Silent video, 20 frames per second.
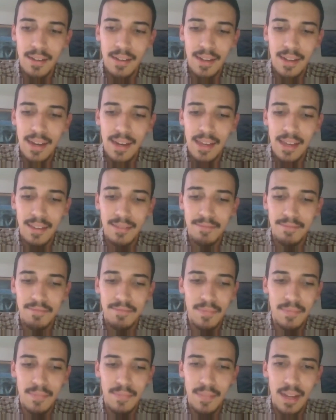like
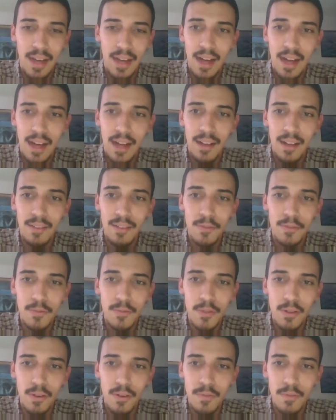half of
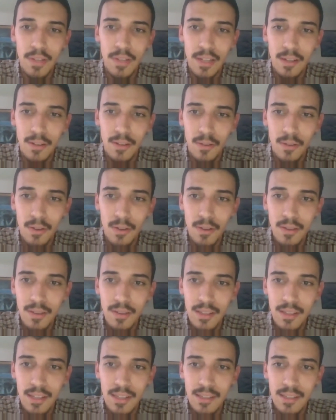the
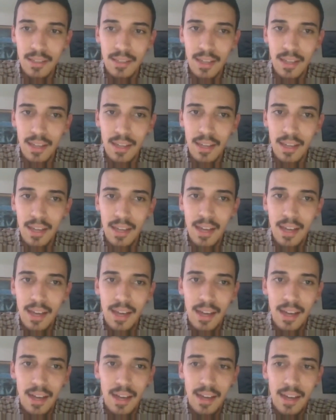content that
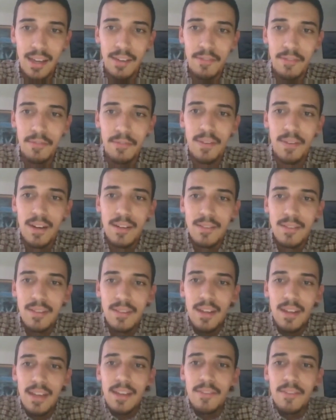I can
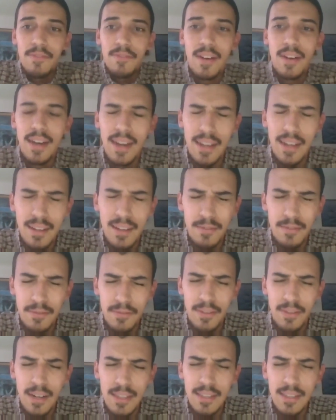
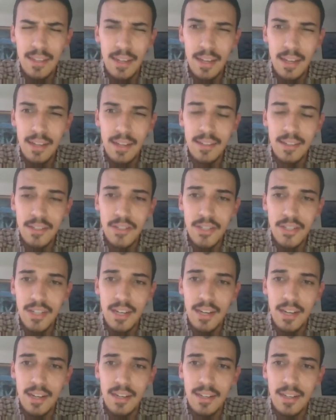find in English.
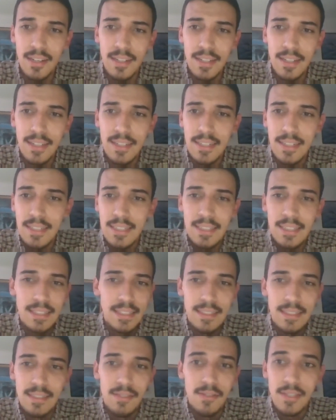
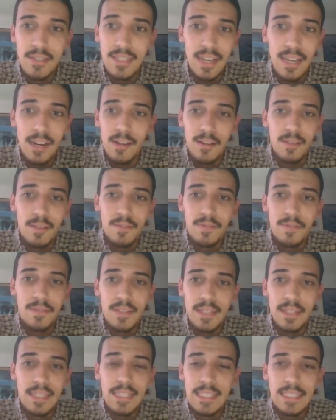There is a lot
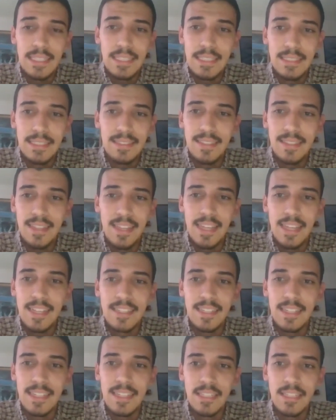of
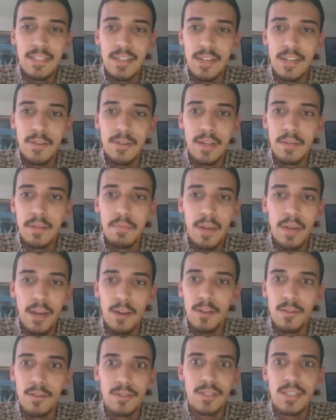things in engineering,
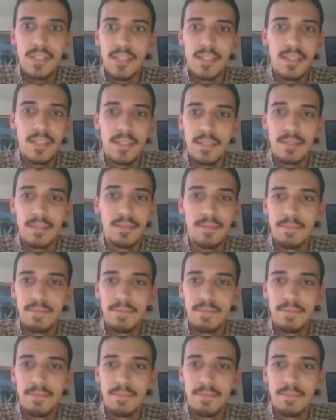biology,